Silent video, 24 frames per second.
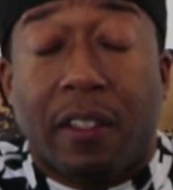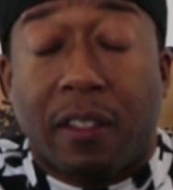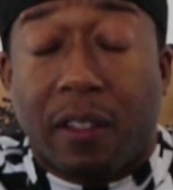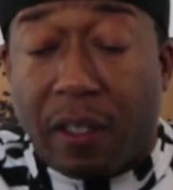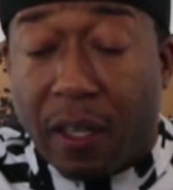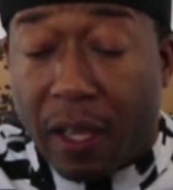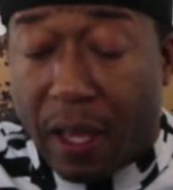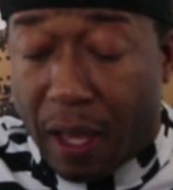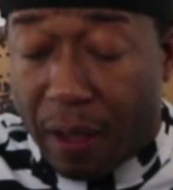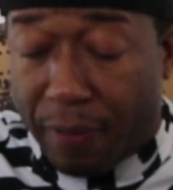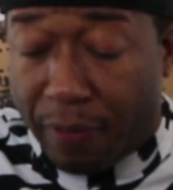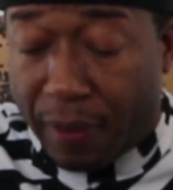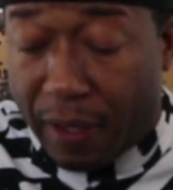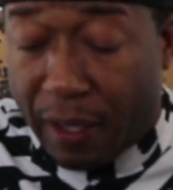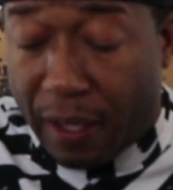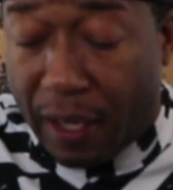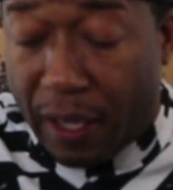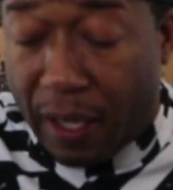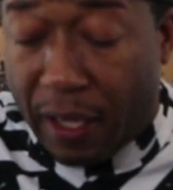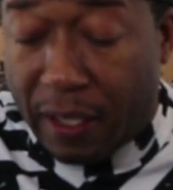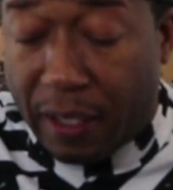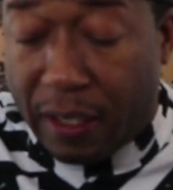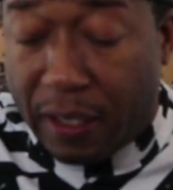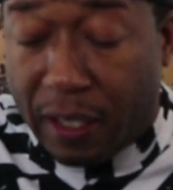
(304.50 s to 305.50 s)
is going to have
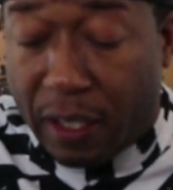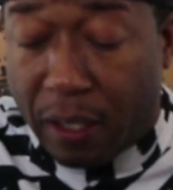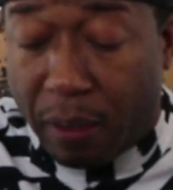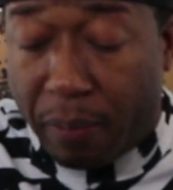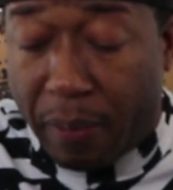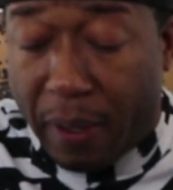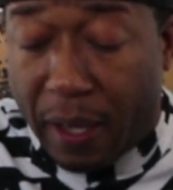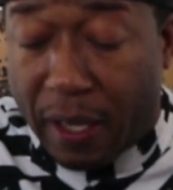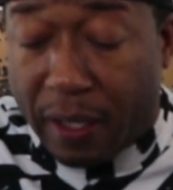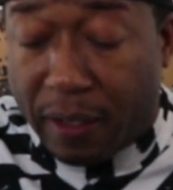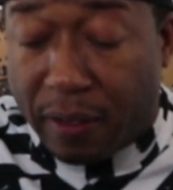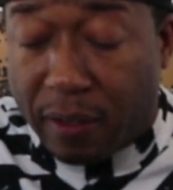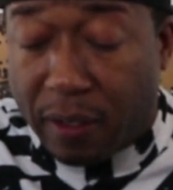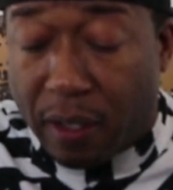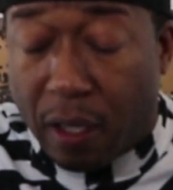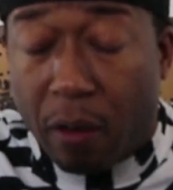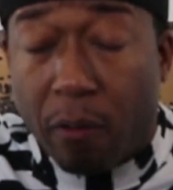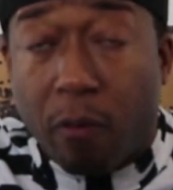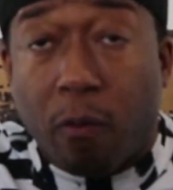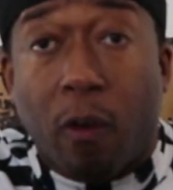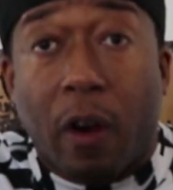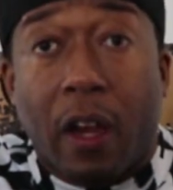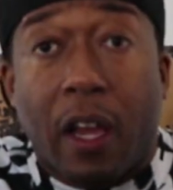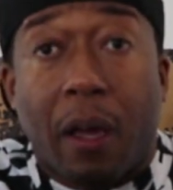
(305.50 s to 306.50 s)
8 gigabytes
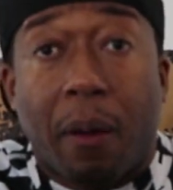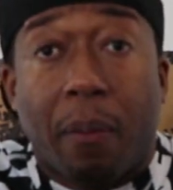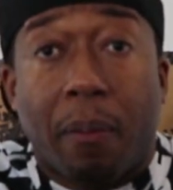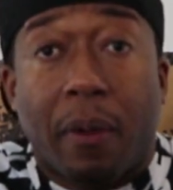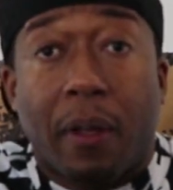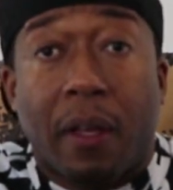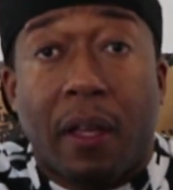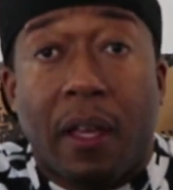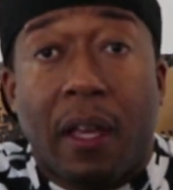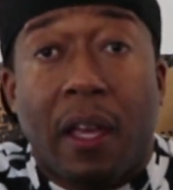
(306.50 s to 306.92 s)
of RAM